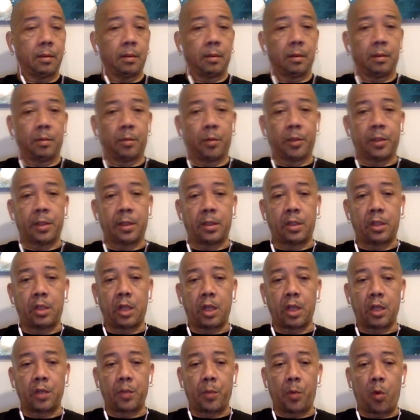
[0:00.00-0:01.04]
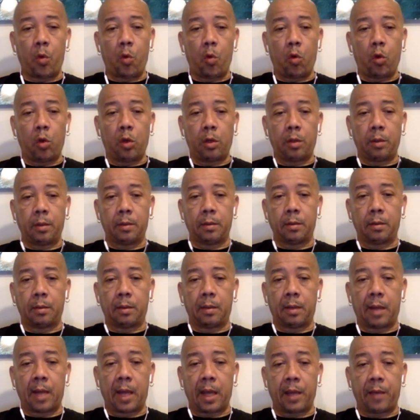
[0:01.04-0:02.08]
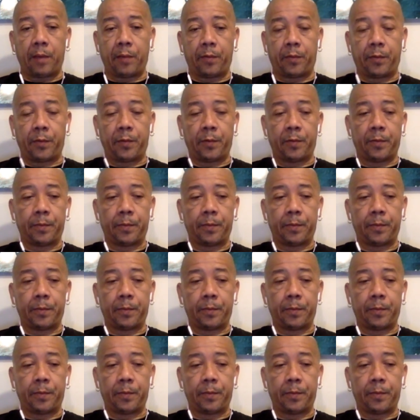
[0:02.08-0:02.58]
But it changed my whole life.